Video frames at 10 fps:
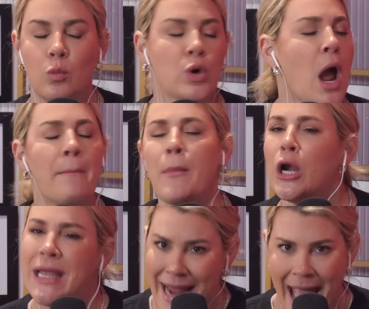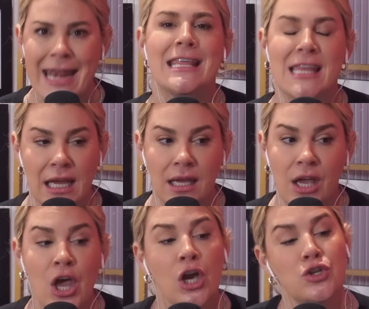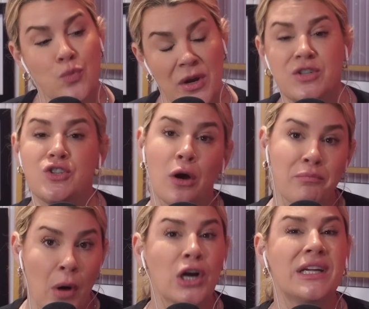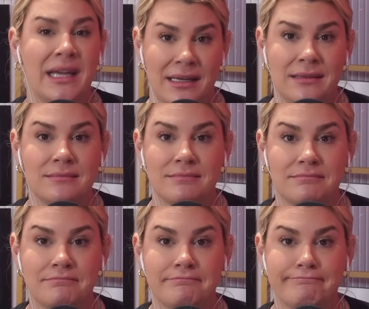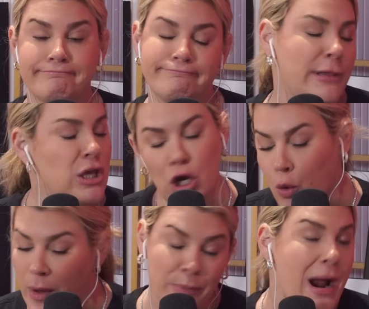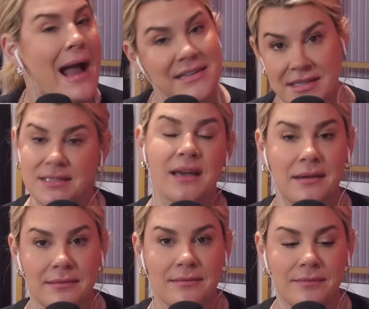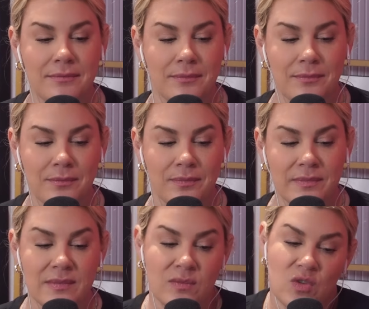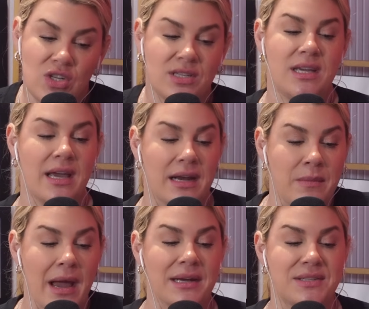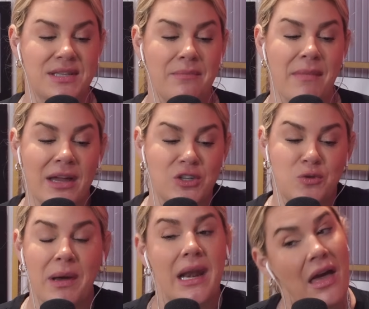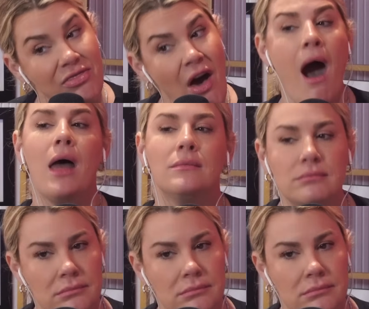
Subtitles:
We're not marking anything, because when you start marking, you quit practicing. She's a kid. I'm not going to say much, but I thought